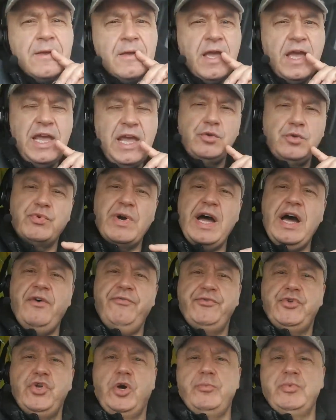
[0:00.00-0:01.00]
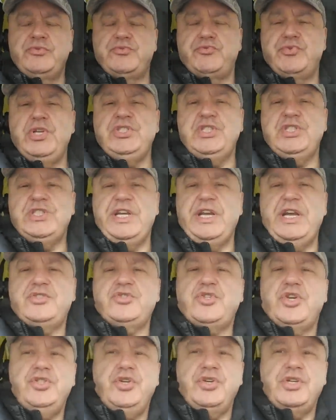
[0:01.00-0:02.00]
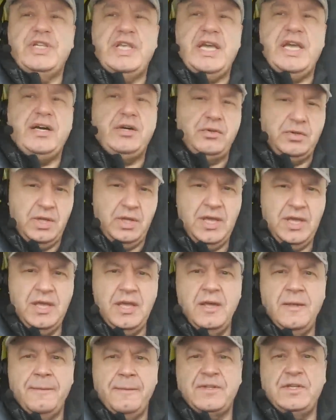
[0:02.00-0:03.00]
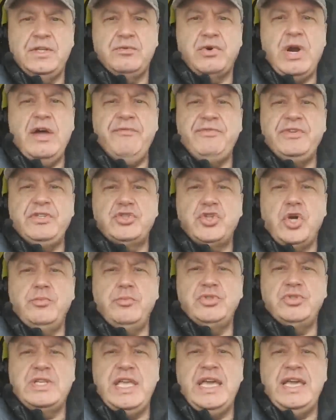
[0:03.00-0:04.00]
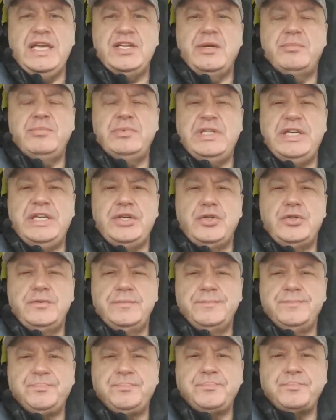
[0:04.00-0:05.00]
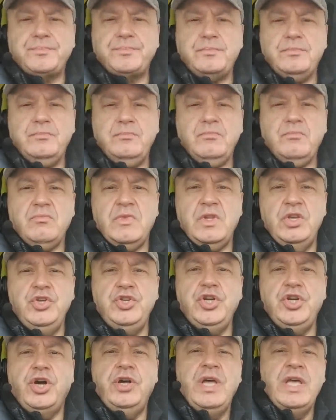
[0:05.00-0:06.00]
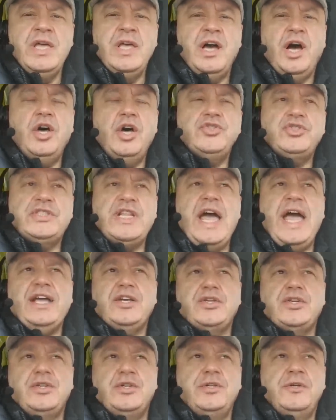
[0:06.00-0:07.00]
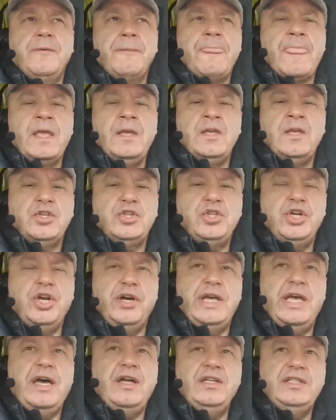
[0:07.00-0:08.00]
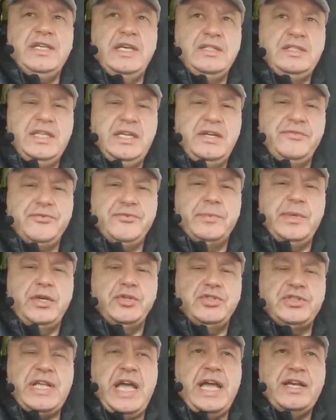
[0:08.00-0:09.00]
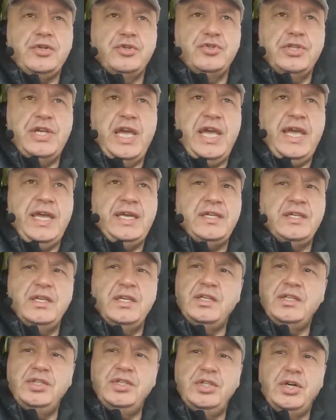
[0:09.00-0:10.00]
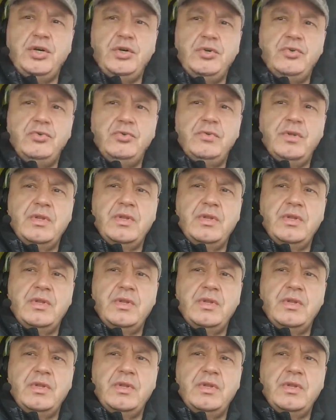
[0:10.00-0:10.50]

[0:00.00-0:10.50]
Hey, Ralph, you're almost reaching there. I saw your count. See, Ralph is almost getting up there. El Stacker, Elliot there from El Stacker Gang, if